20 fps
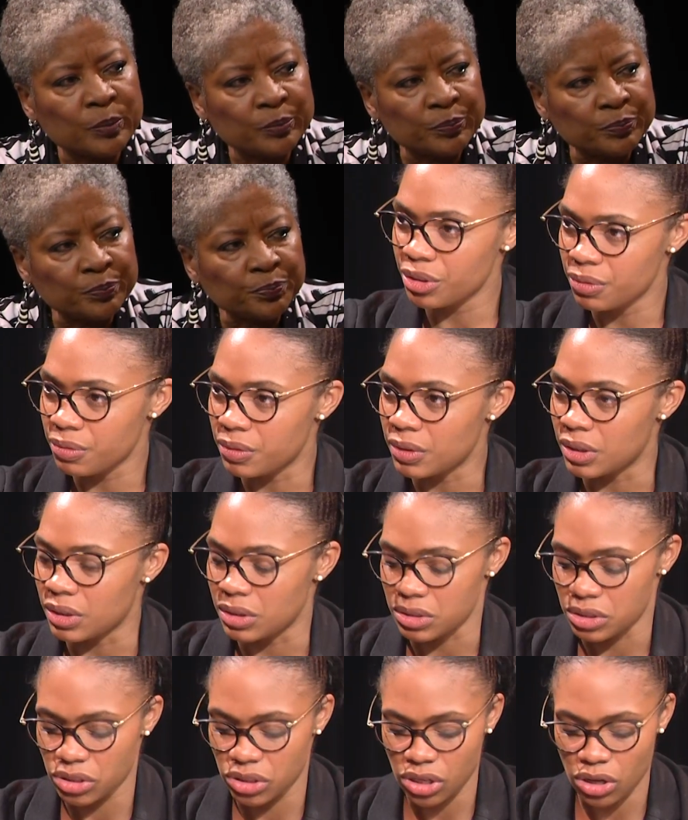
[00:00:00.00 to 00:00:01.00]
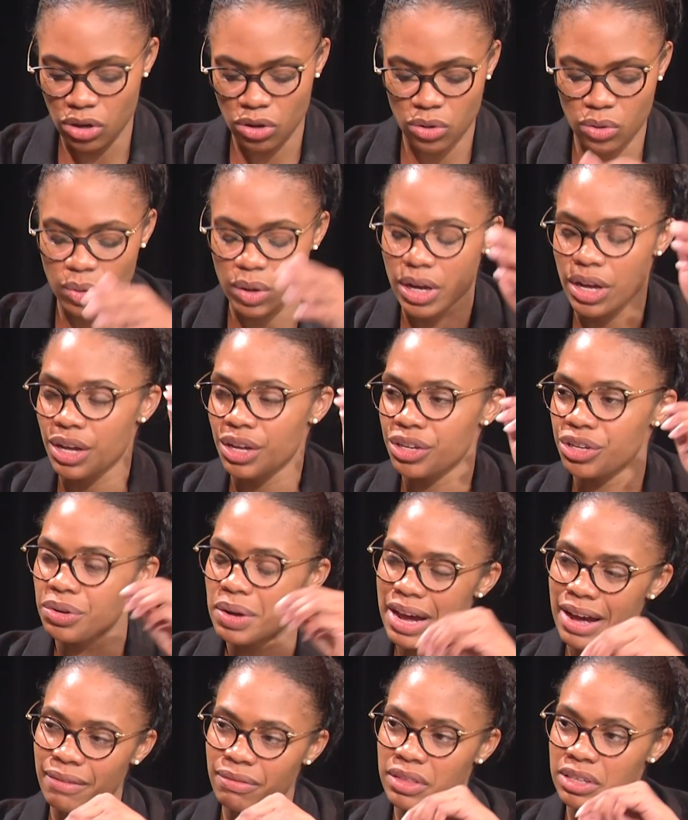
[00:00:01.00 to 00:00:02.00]
Beautiful. So you
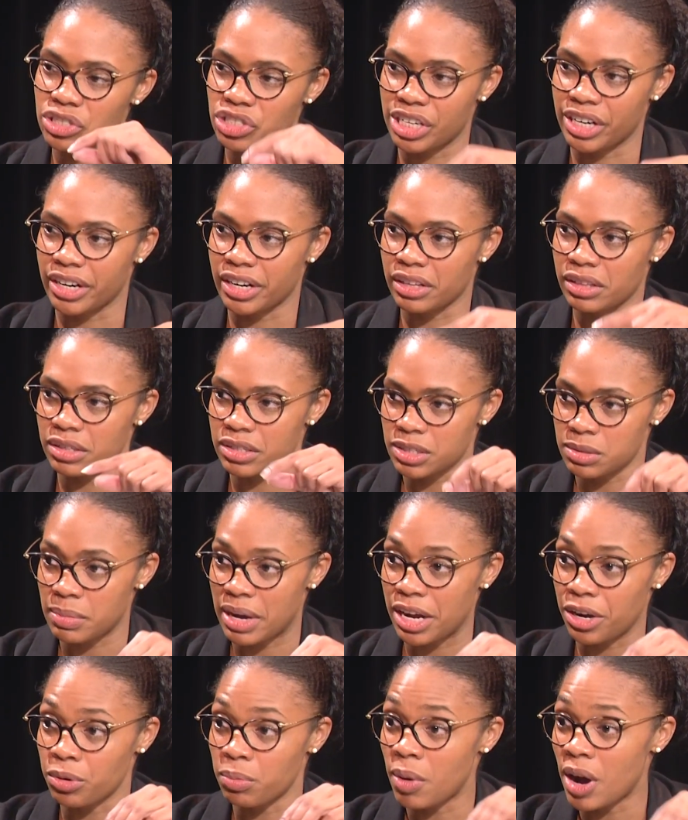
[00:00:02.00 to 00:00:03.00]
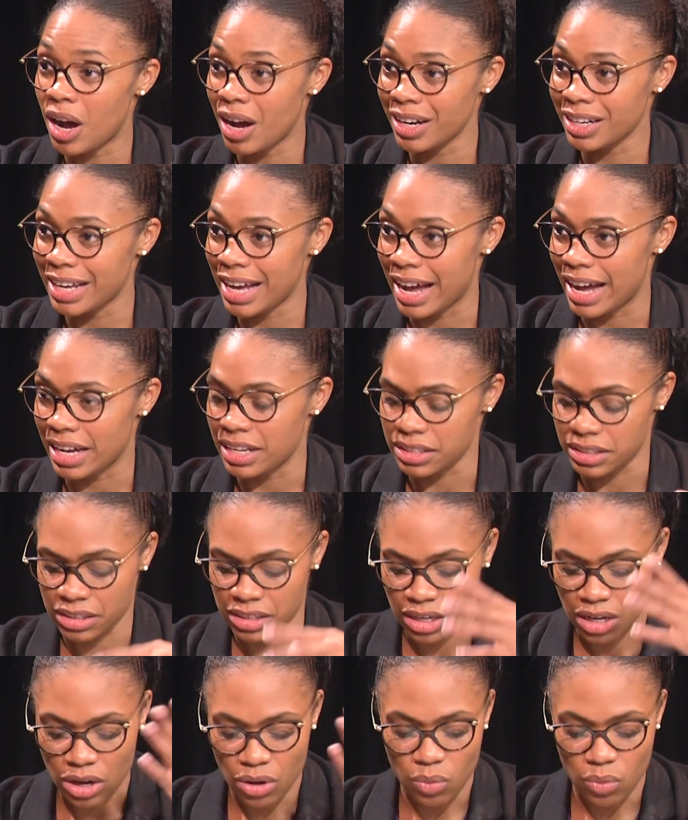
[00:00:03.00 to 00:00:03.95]
have the Sharing the Smile podcast.